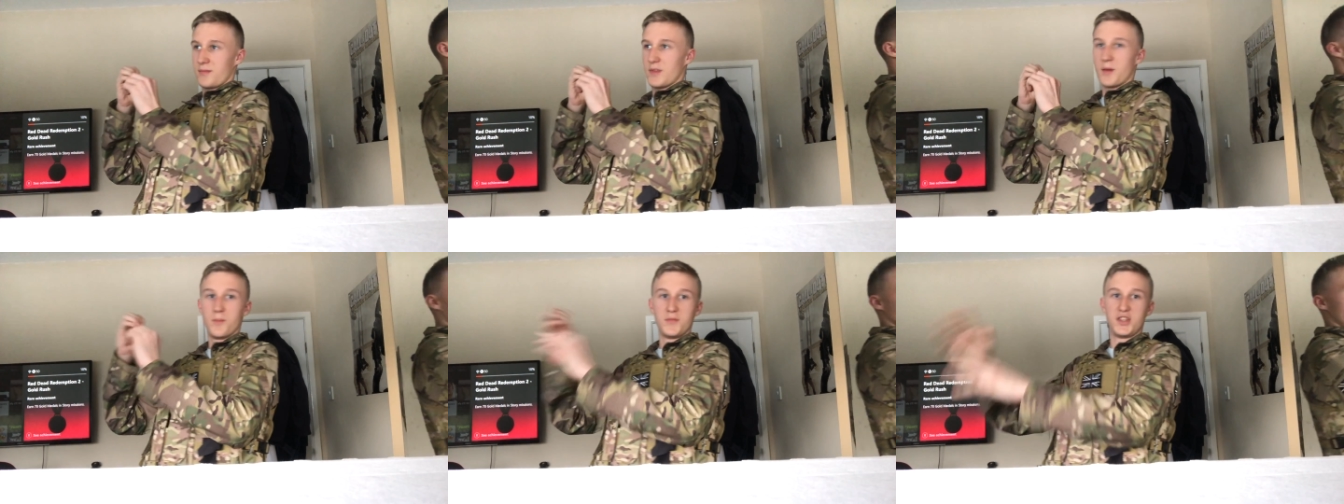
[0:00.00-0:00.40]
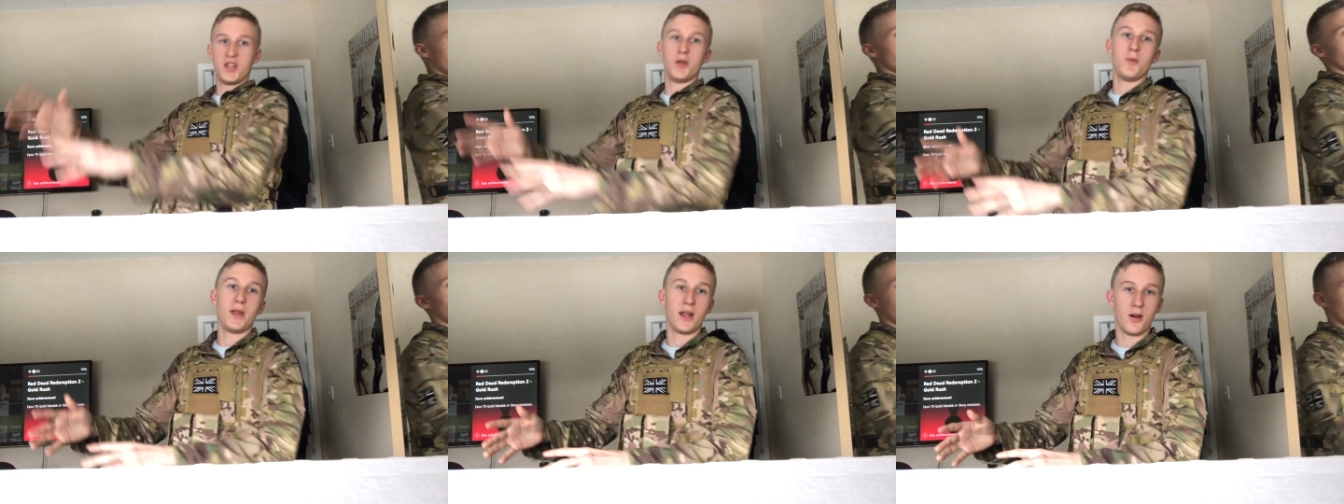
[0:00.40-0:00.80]
I'm
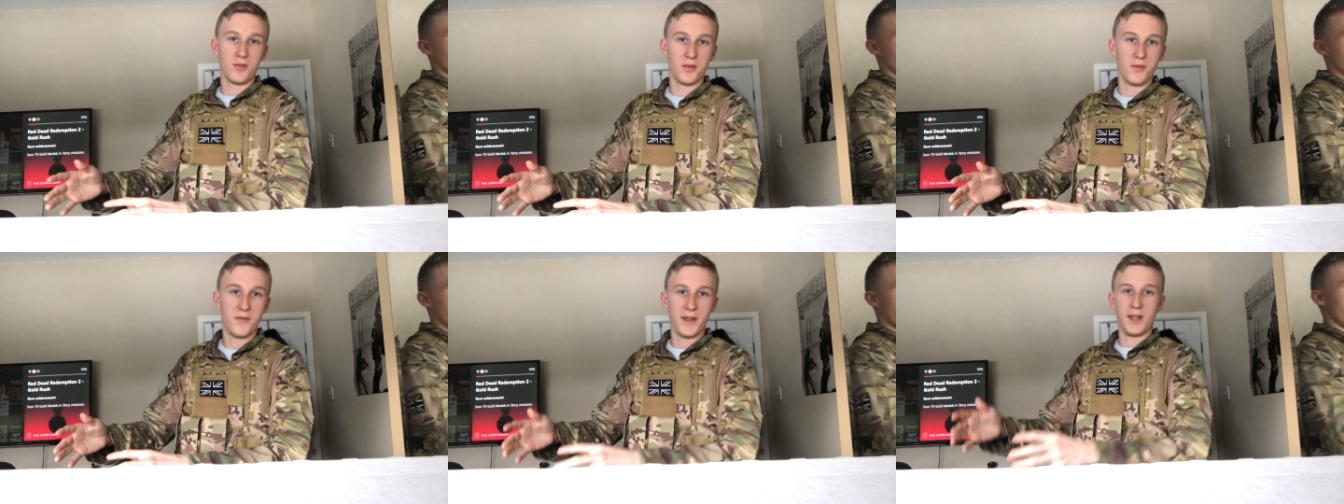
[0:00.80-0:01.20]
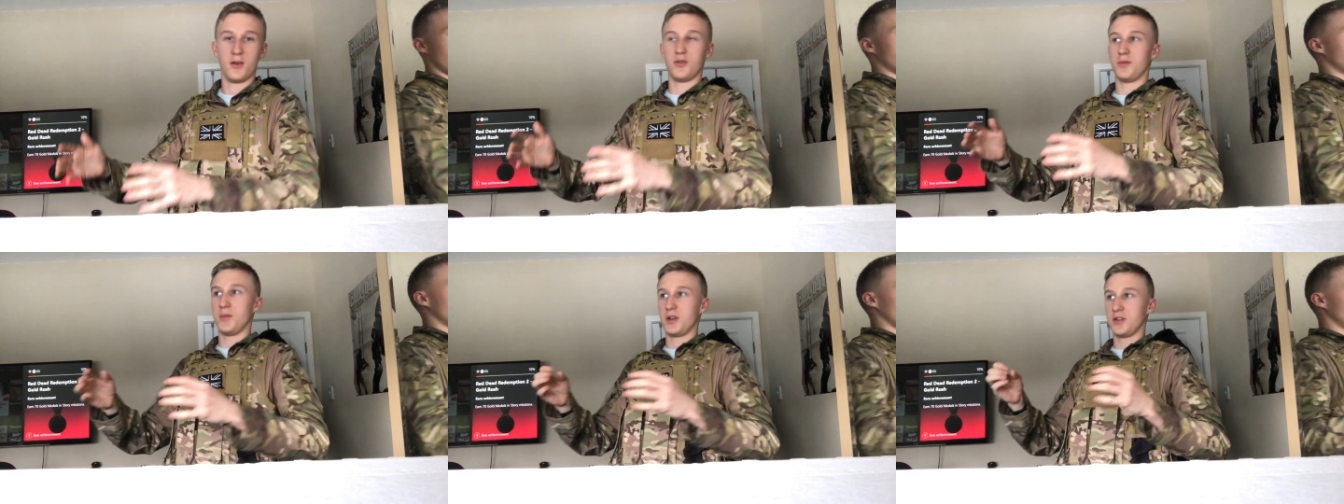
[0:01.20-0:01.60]
doing on the
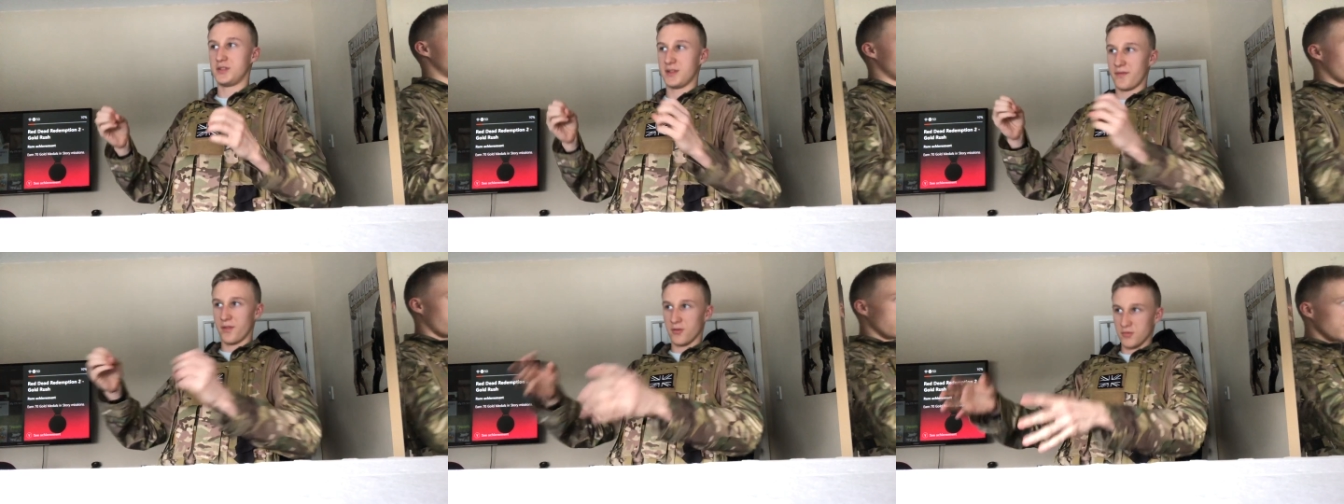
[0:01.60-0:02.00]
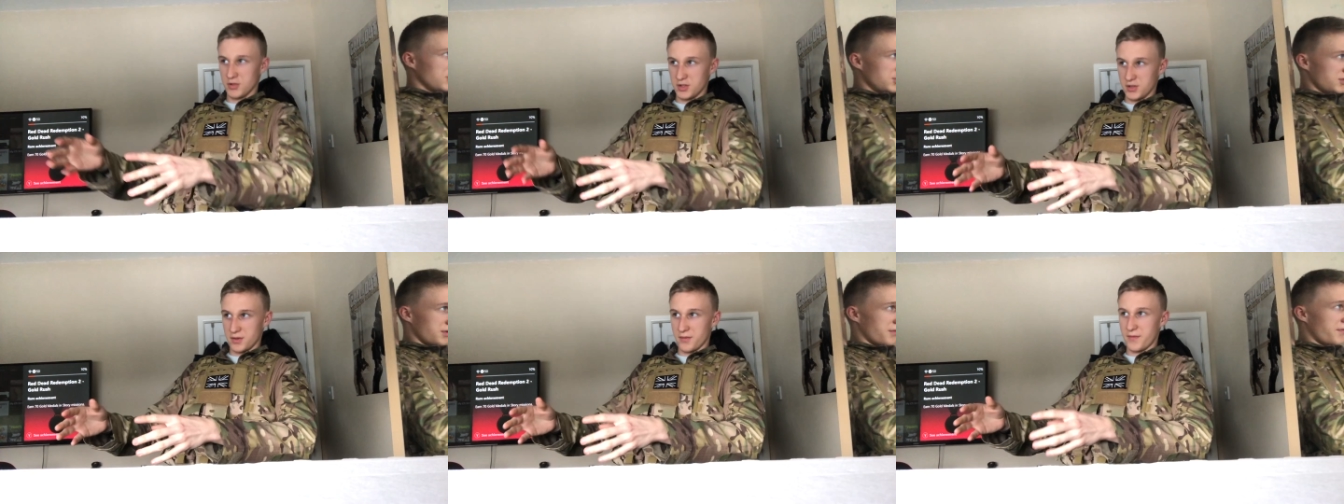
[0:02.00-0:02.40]
field, because if I
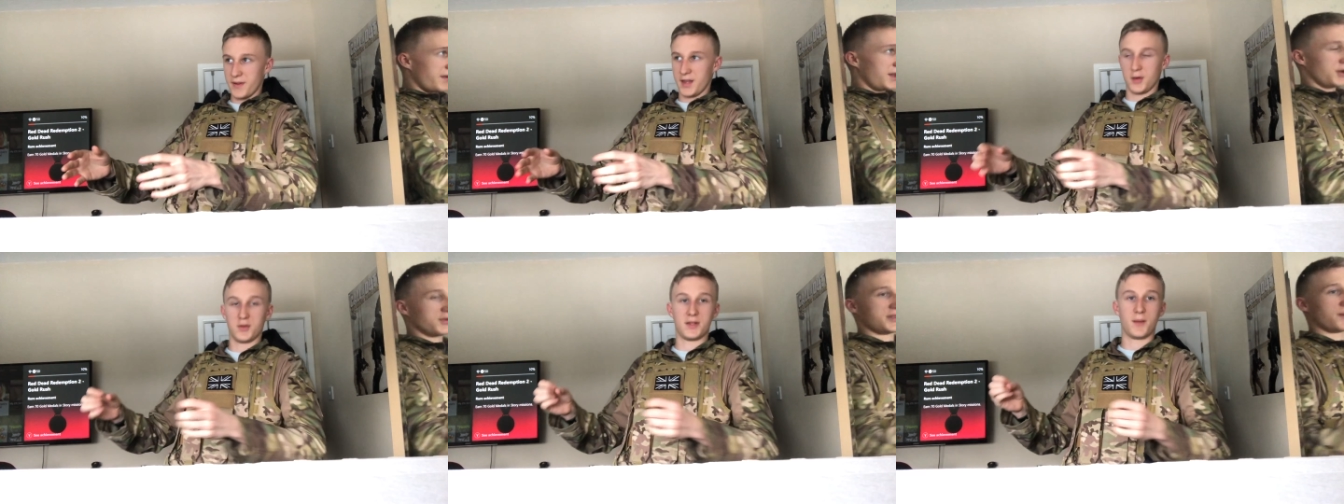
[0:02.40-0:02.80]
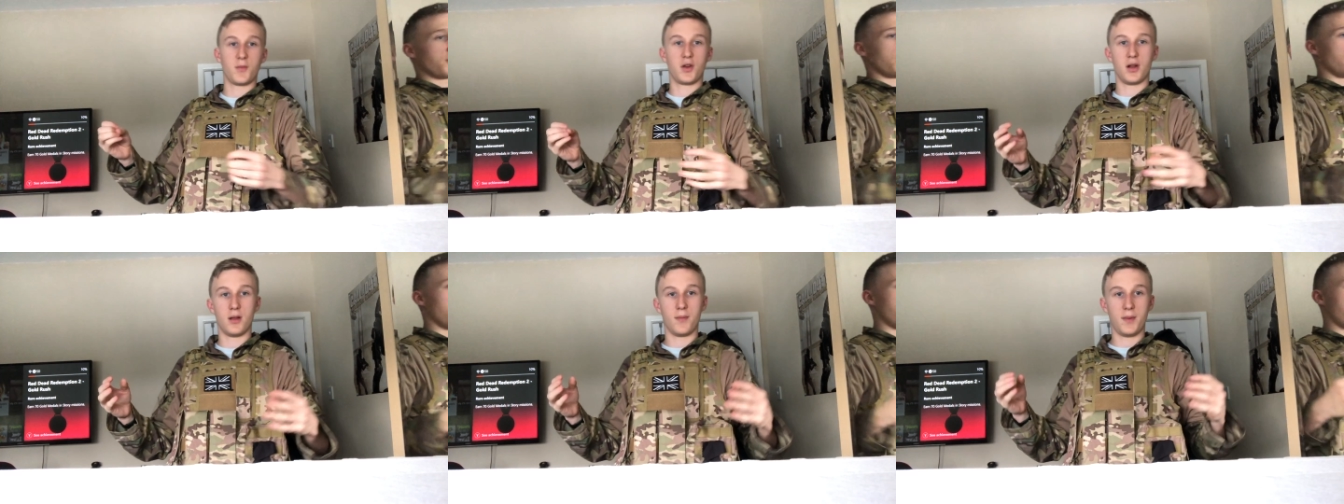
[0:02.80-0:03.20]
run on the field I'm
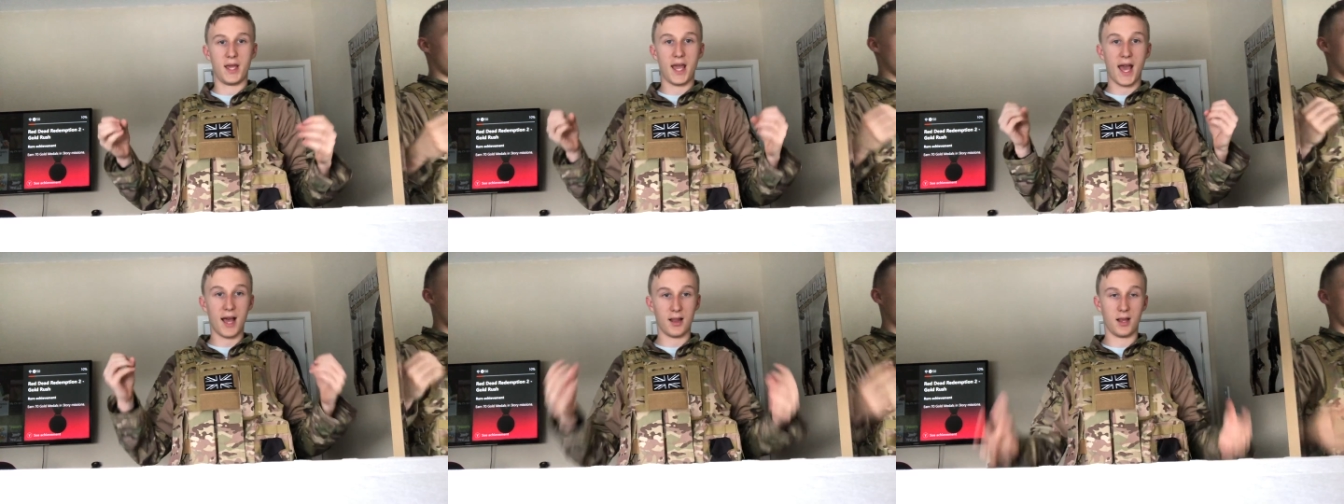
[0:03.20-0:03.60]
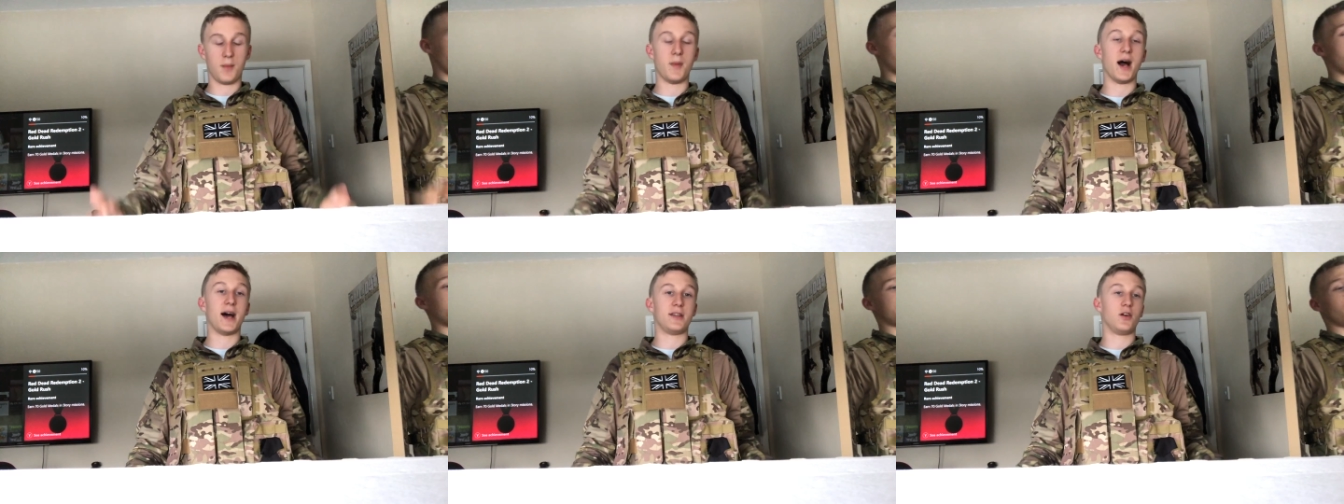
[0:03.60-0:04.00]
going to be hella
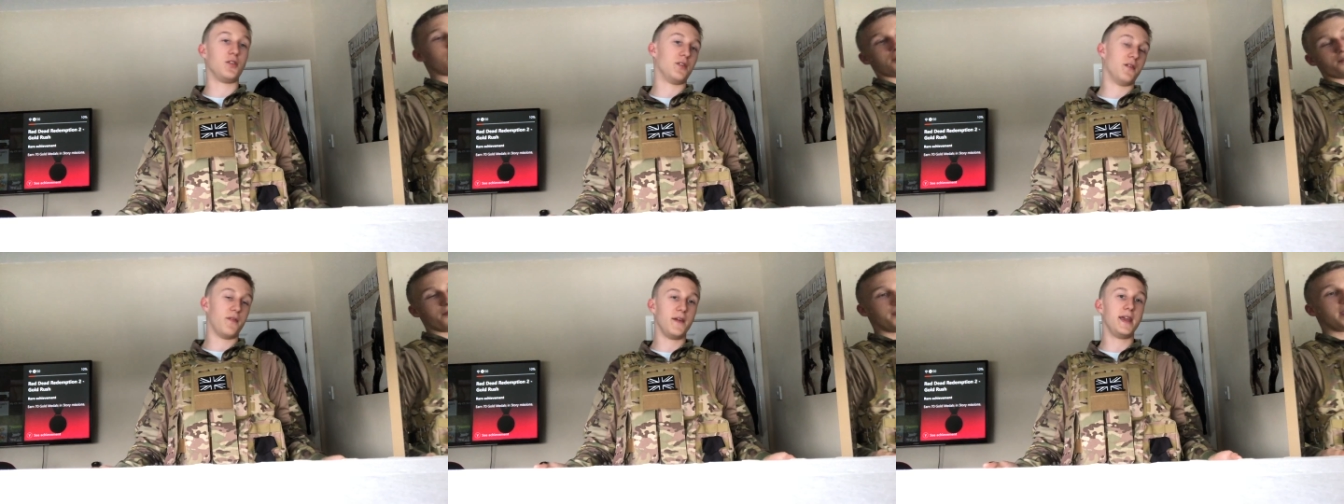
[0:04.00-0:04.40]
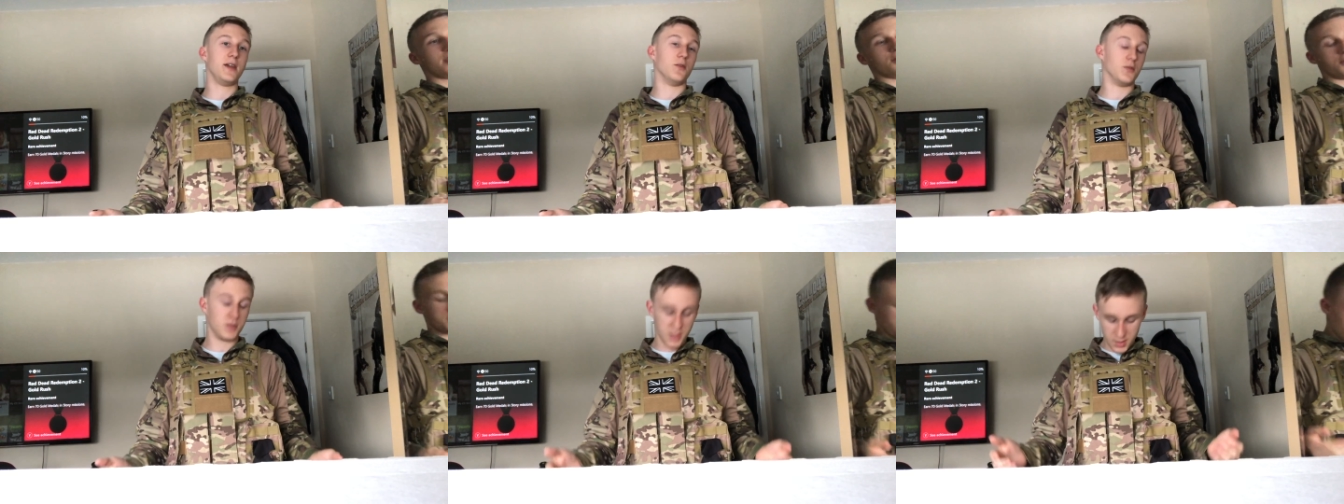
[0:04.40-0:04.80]
bad on the
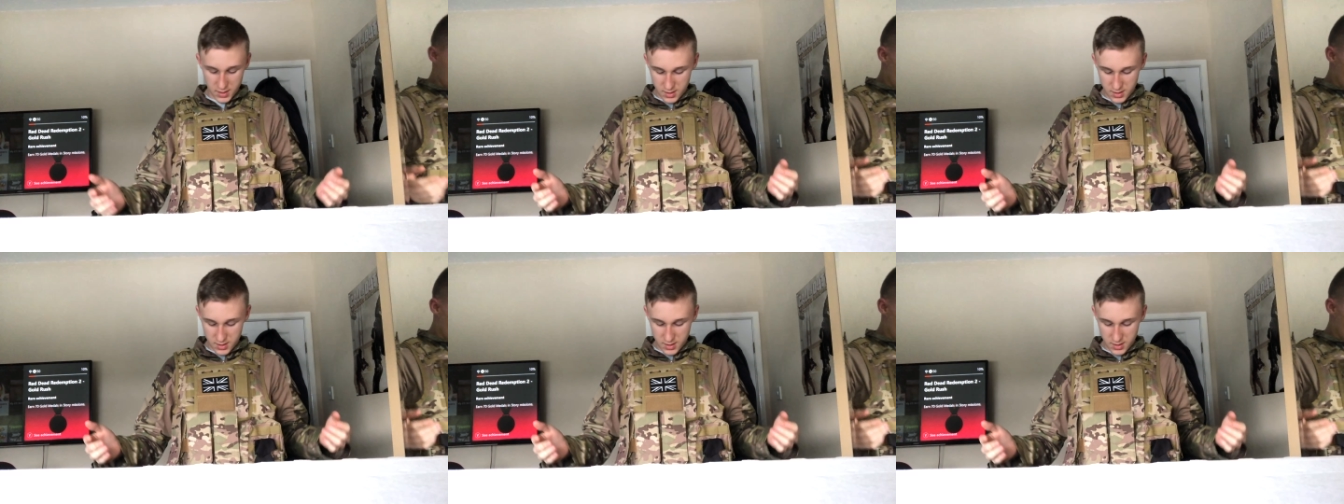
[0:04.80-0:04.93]
field.